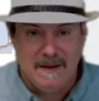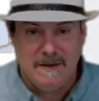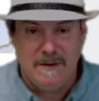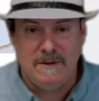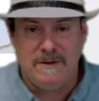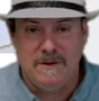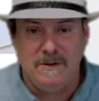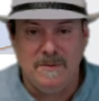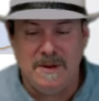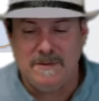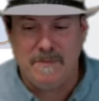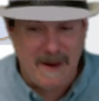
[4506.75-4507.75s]
YouTube.
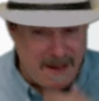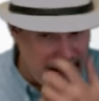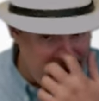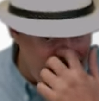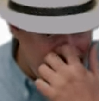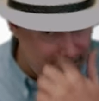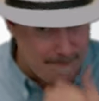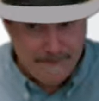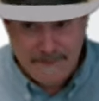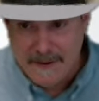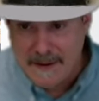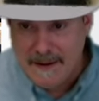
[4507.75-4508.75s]
Let's bring it up
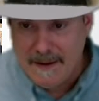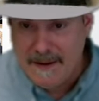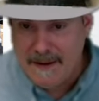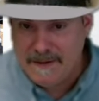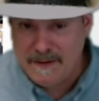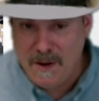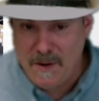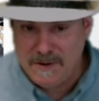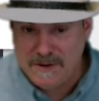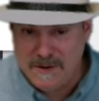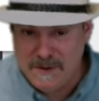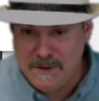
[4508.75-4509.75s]
let's go
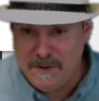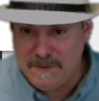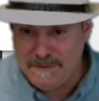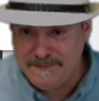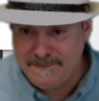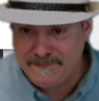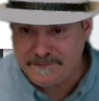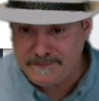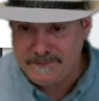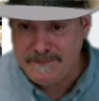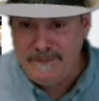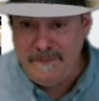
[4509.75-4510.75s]
to
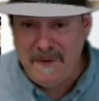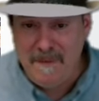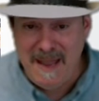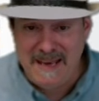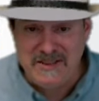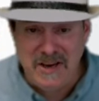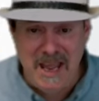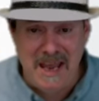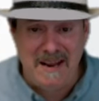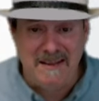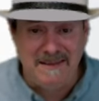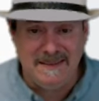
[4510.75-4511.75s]
my
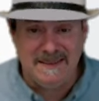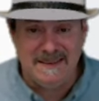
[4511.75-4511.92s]
channel